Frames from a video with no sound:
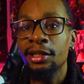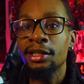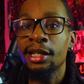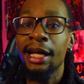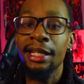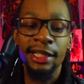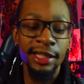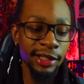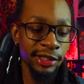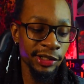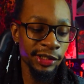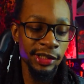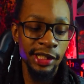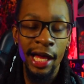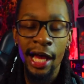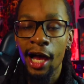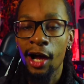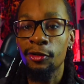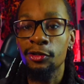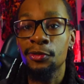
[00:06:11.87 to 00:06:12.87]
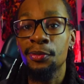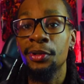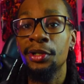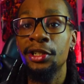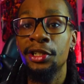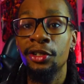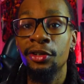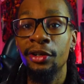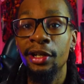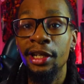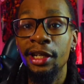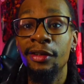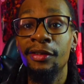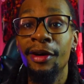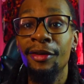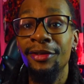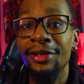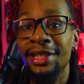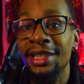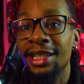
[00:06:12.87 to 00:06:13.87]
I think the style was pretty creative. I
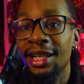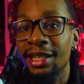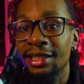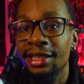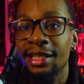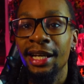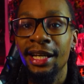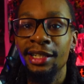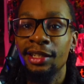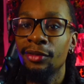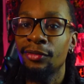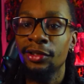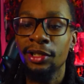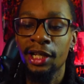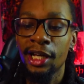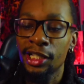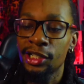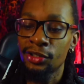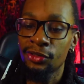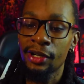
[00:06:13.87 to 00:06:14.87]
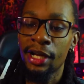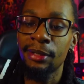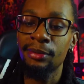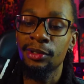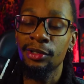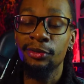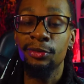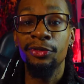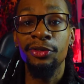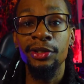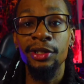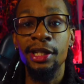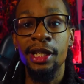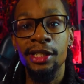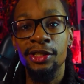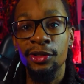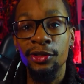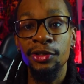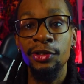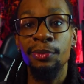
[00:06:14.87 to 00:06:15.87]
really like that. The Velociraptor foot
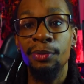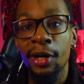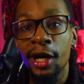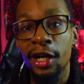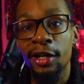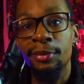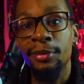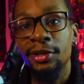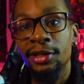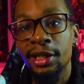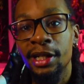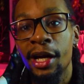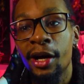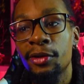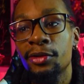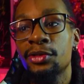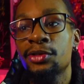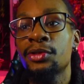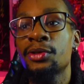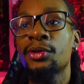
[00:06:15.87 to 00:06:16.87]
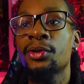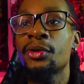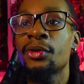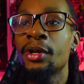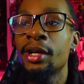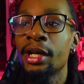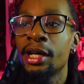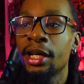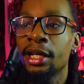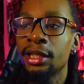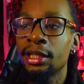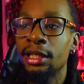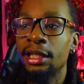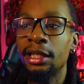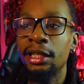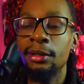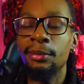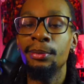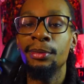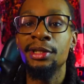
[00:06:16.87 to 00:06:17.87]
that's on the bottom of the outsole,
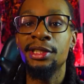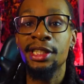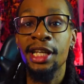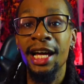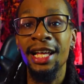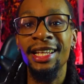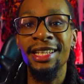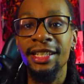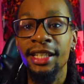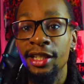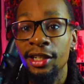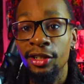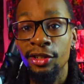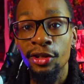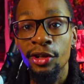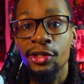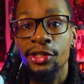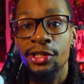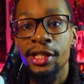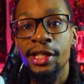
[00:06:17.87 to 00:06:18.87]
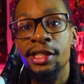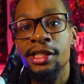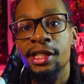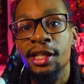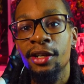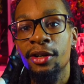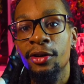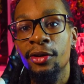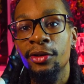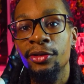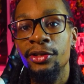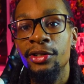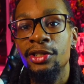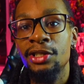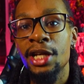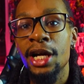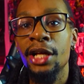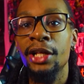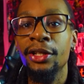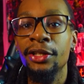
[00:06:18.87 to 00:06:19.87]
the metallic and gloss hints that are on the
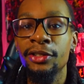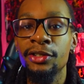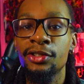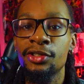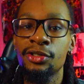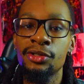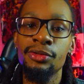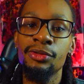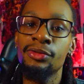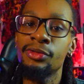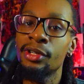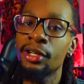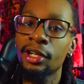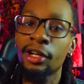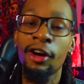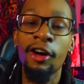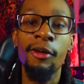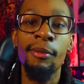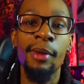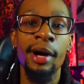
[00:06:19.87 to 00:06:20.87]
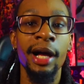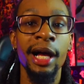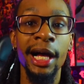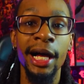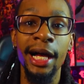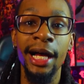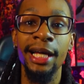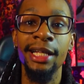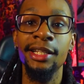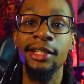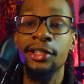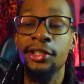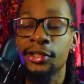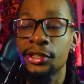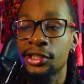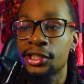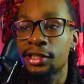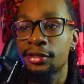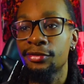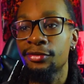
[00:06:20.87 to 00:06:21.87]
styling of this shoe caught my eye. The
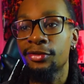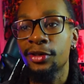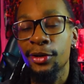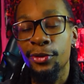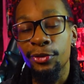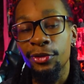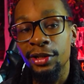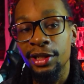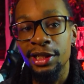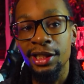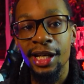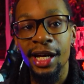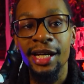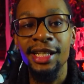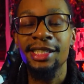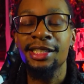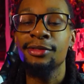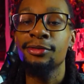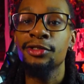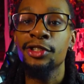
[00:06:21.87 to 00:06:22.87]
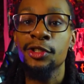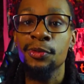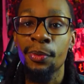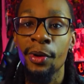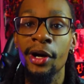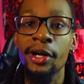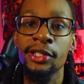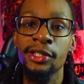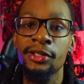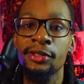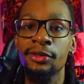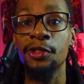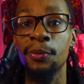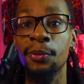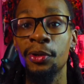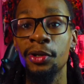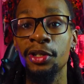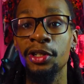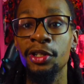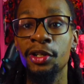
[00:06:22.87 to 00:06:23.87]
cushion felt really nice and responsive.
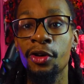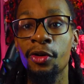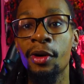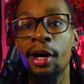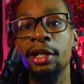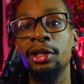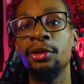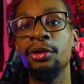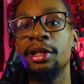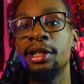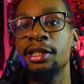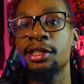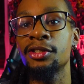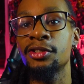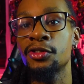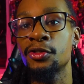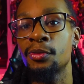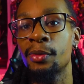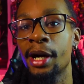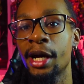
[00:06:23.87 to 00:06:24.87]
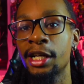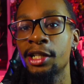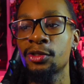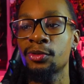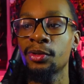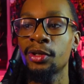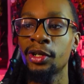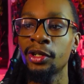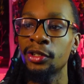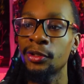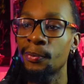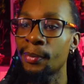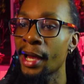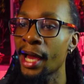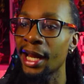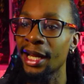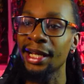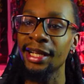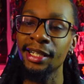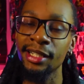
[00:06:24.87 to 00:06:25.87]
Support of the Kawhi 3 isn't too bad as well. The
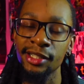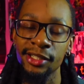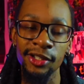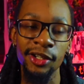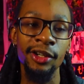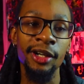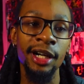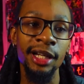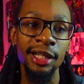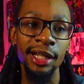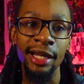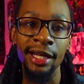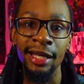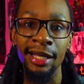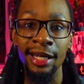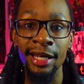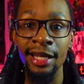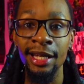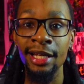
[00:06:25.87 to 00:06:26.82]
padding and the tongue I like.